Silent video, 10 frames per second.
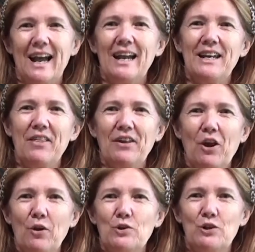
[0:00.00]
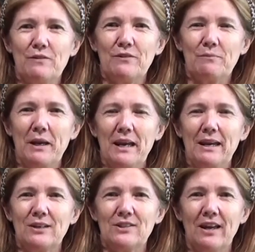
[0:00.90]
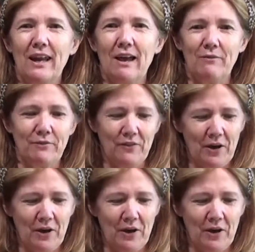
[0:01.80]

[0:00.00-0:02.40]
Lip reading: Another go-to for me, because I love